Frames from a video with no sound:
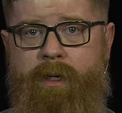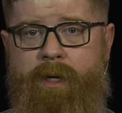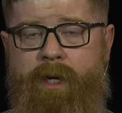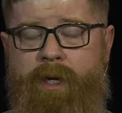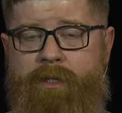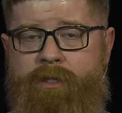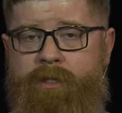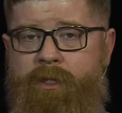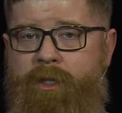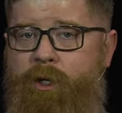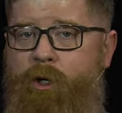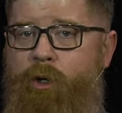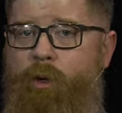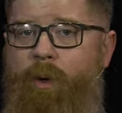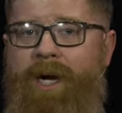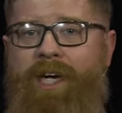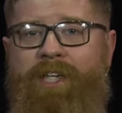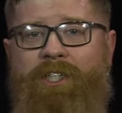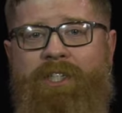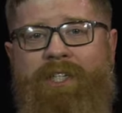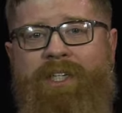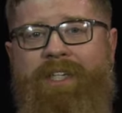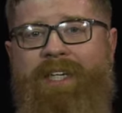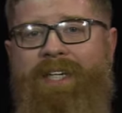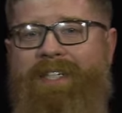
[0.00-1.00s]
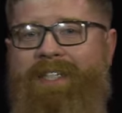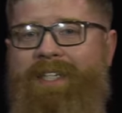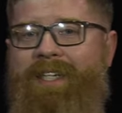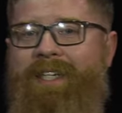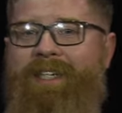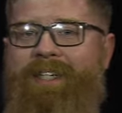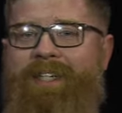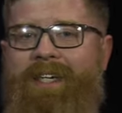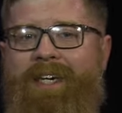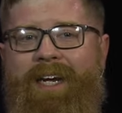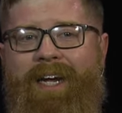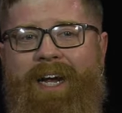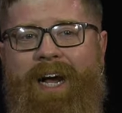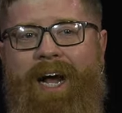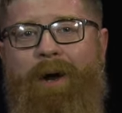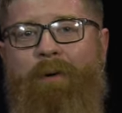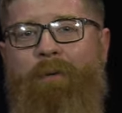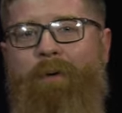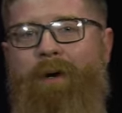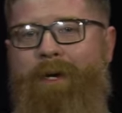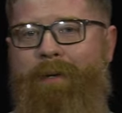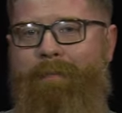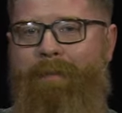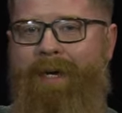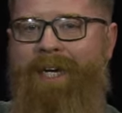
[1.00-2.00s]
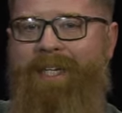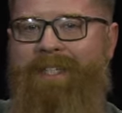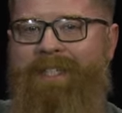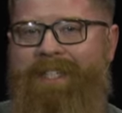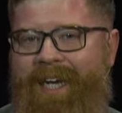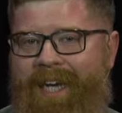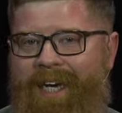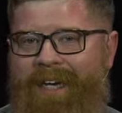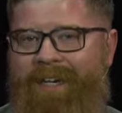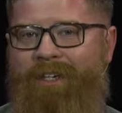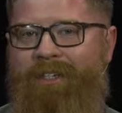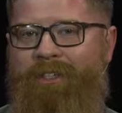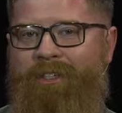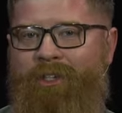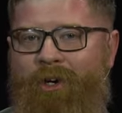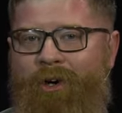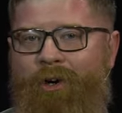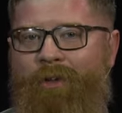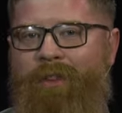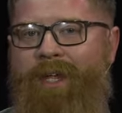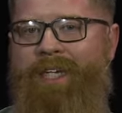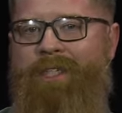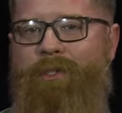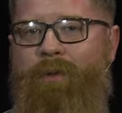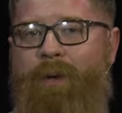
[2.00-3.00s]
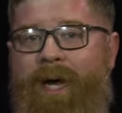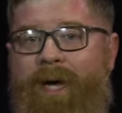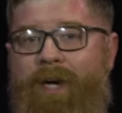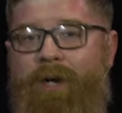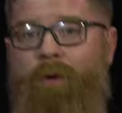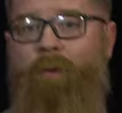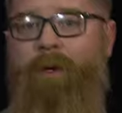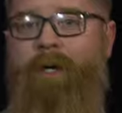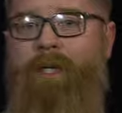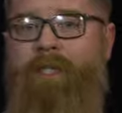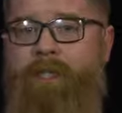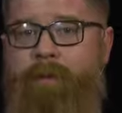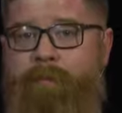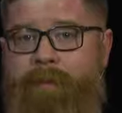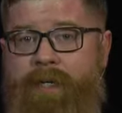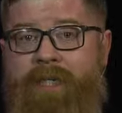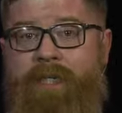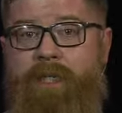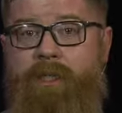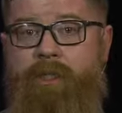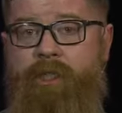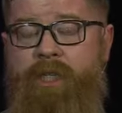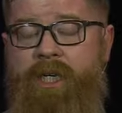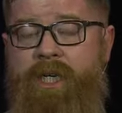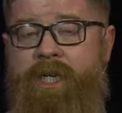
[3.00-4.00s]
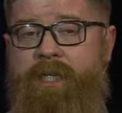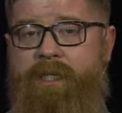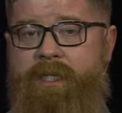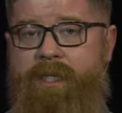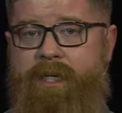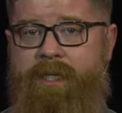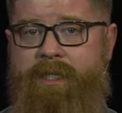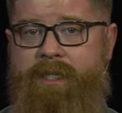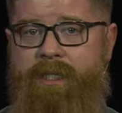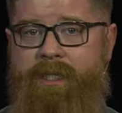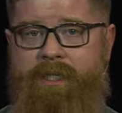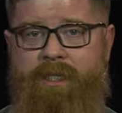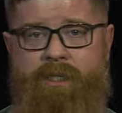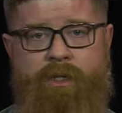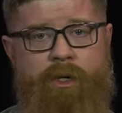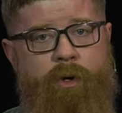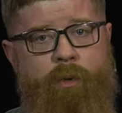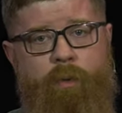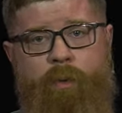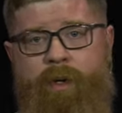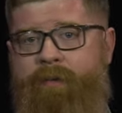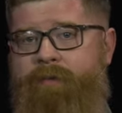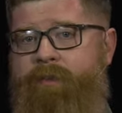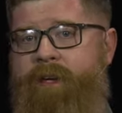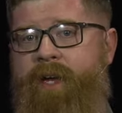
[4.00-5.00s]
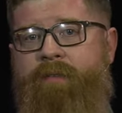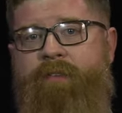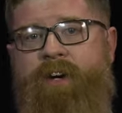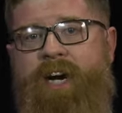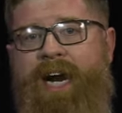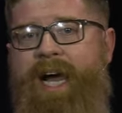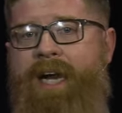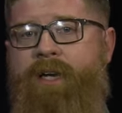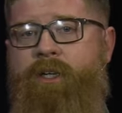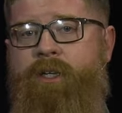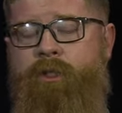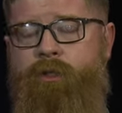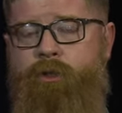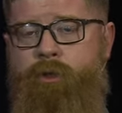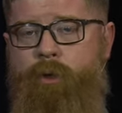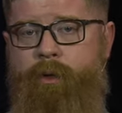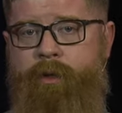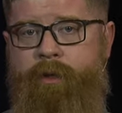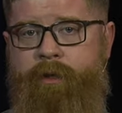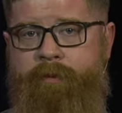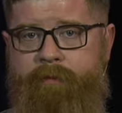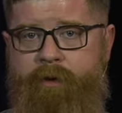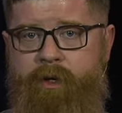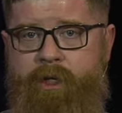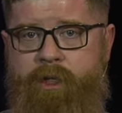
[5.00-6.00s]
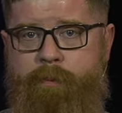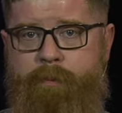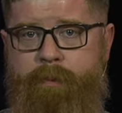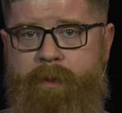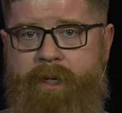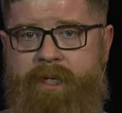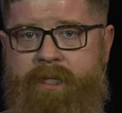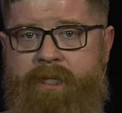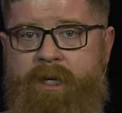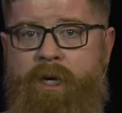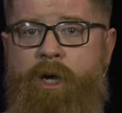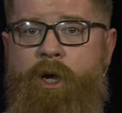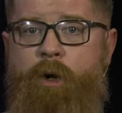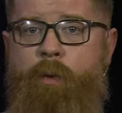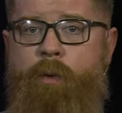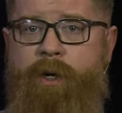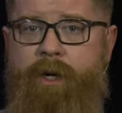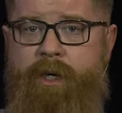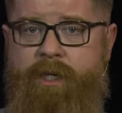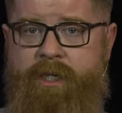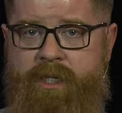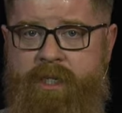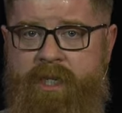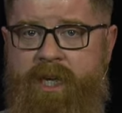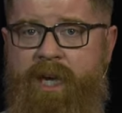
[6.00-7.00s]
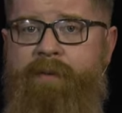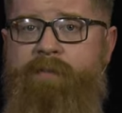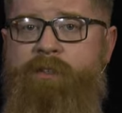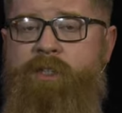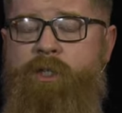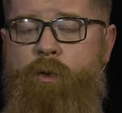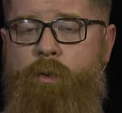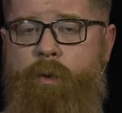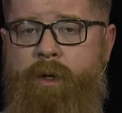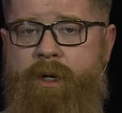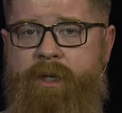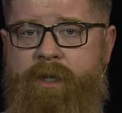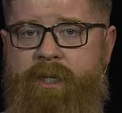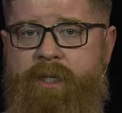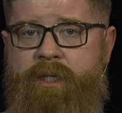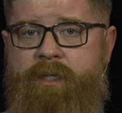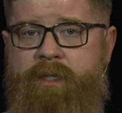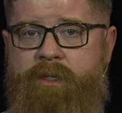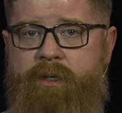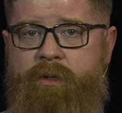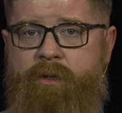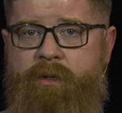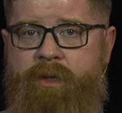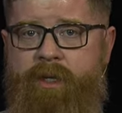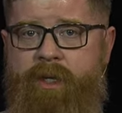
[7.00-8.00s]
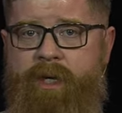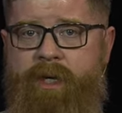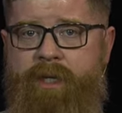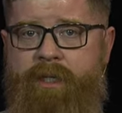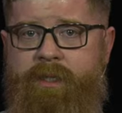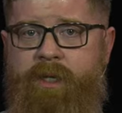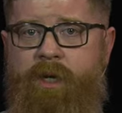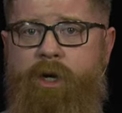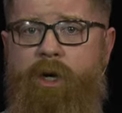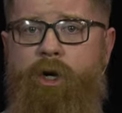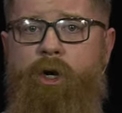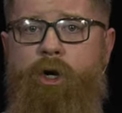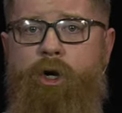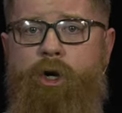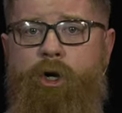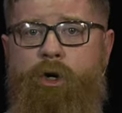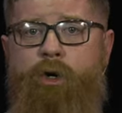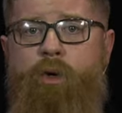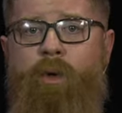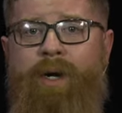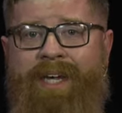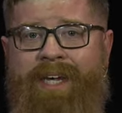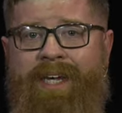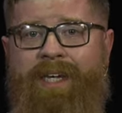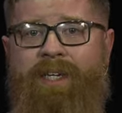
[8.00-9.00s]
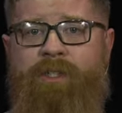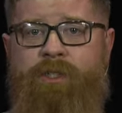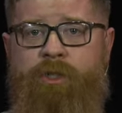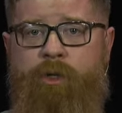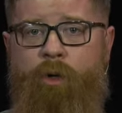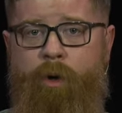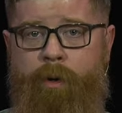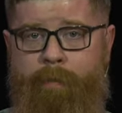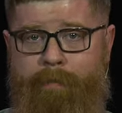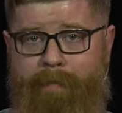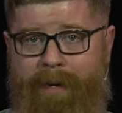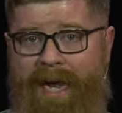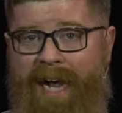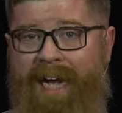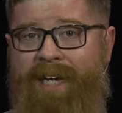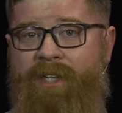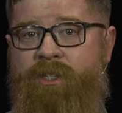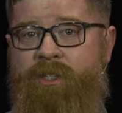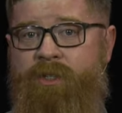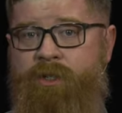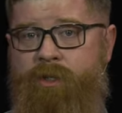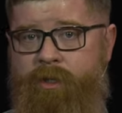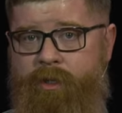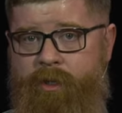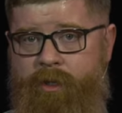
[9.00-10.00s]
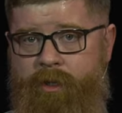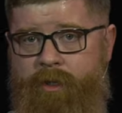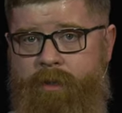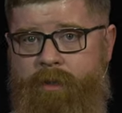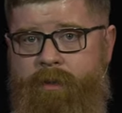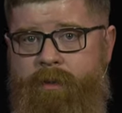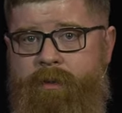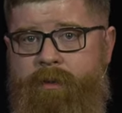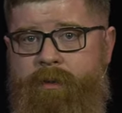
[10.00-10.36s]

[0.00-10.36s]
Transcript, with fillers: And so the question isn't, I want to maintain control. That's why I don't want to submit to Jesus. It's no, we've never had control in the first place. We are slaves to one of these two things. Who is your master?